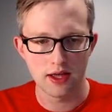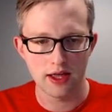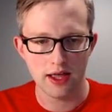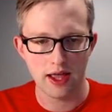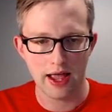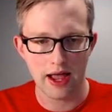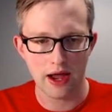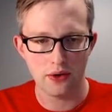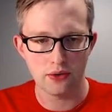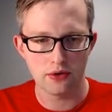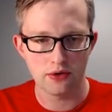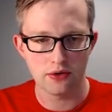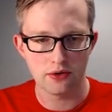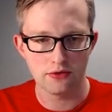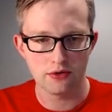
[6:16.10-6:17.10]
out
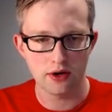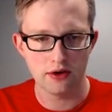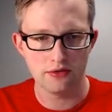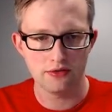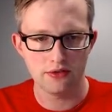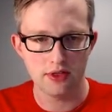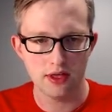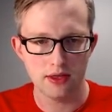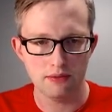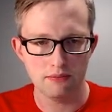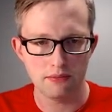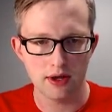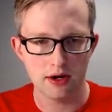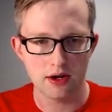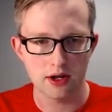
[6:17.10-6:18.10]
of the
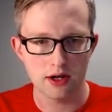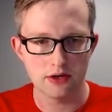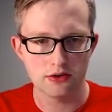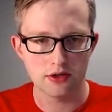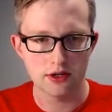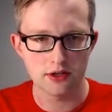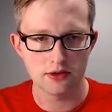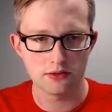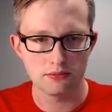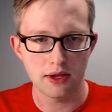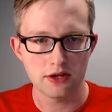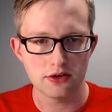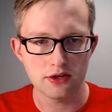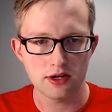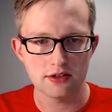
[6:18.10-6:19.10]
mitochondria's
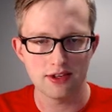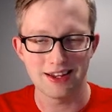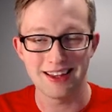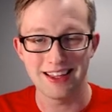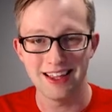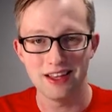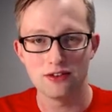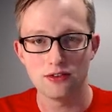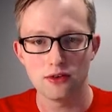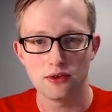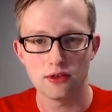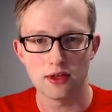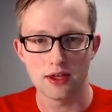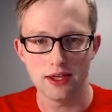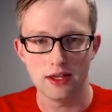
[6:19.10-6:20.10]
matrix and into the
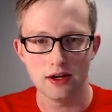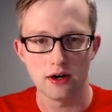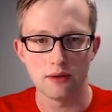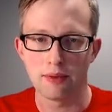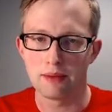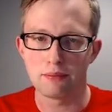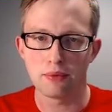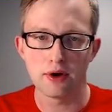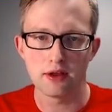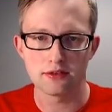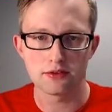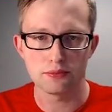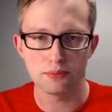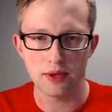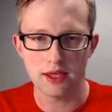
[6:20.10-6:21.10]
inner membranous
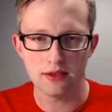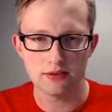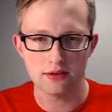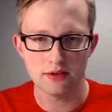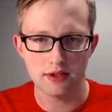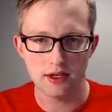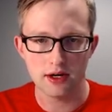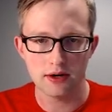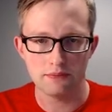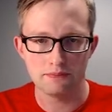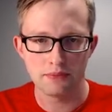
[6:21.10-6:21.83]
space here,